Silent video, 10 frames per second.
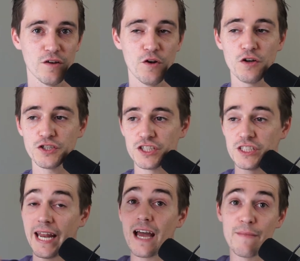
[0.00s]
Not just
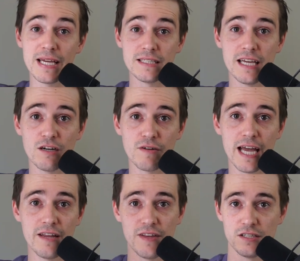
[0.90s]
today I made 10
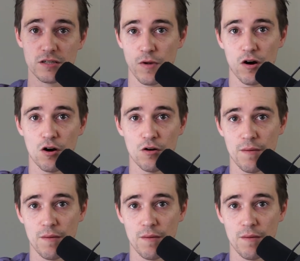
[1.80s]
grand and then tomorrow